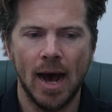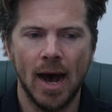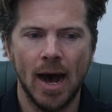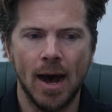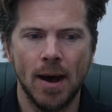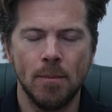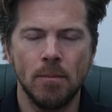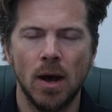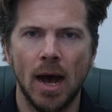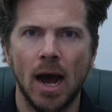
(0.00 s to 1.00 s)

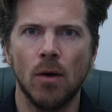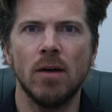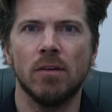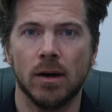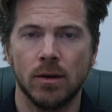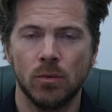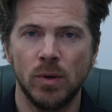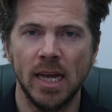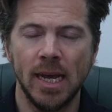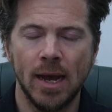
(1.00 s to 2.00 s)
However,
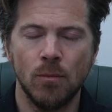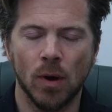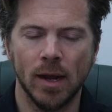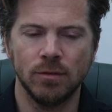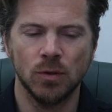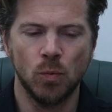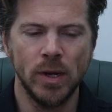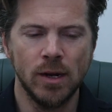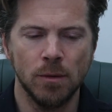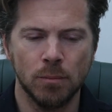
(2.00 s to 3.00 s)
with EM waves,
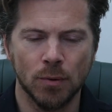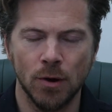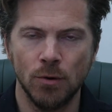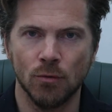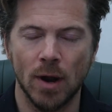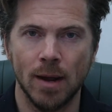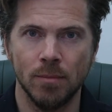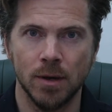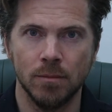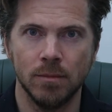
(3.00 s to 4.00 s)
we can
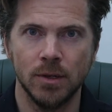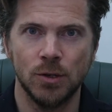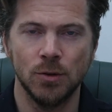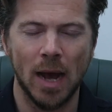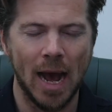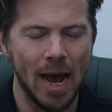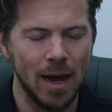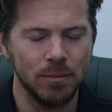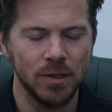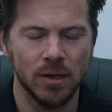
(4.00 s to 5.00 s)
program them to
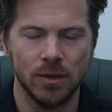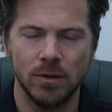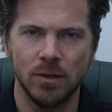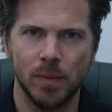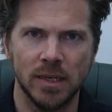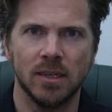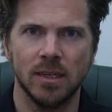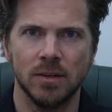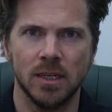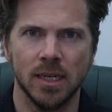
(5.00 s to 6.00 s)
absolute
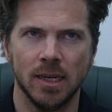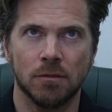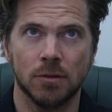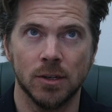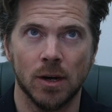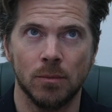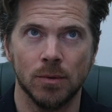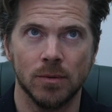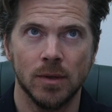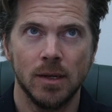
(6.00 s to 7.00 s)
specificity. For
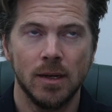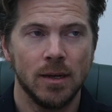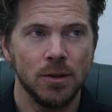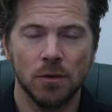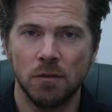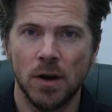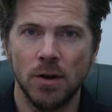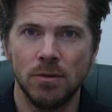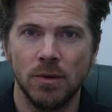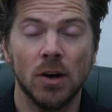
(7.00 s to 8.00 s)
example, your
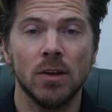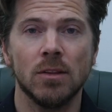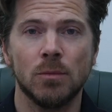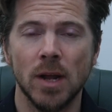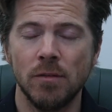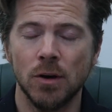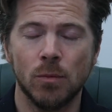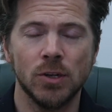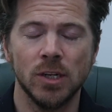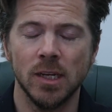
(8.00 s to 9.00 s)
phone, whatever you're
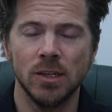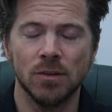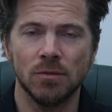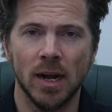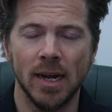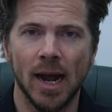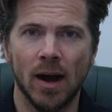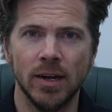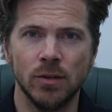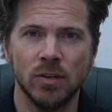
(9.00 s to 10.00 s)
watching this on right
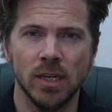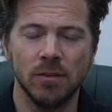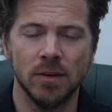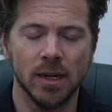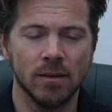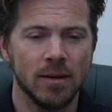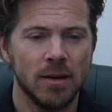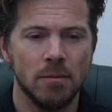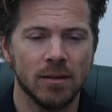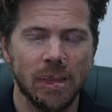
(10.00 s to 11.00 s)
now, is receiving
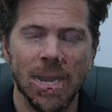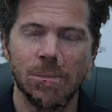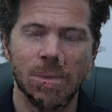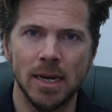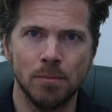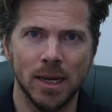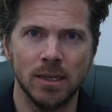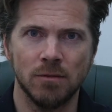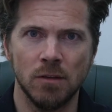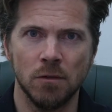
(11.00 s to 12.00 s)
many, many
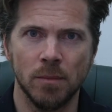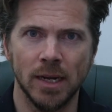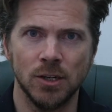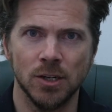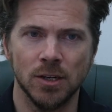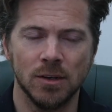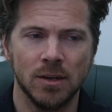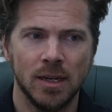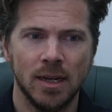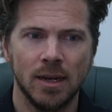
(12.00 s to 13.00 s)
bits of information,